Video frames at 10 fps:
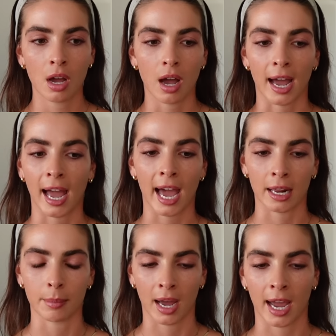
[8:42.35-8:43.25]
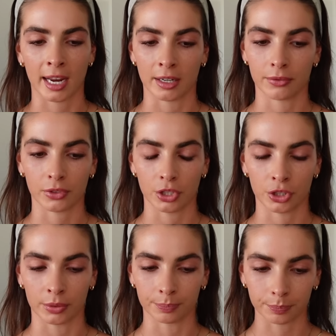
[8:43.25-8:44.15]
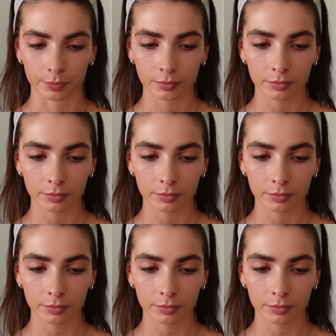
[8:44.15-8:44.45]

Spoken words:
I had my iron infusion,